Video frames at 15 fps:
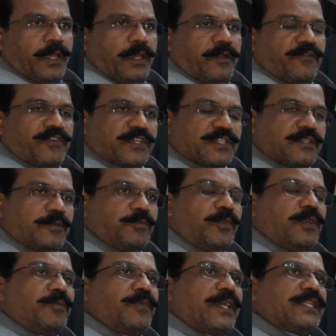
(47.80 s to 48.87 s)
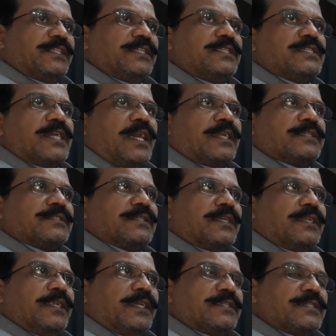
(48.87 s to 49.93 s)
First of all, why the charts are
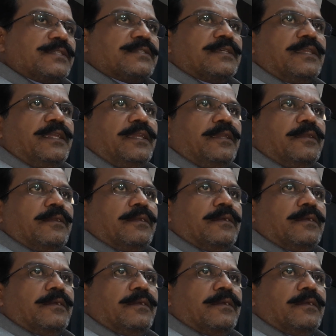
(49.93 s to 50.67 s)
necessary,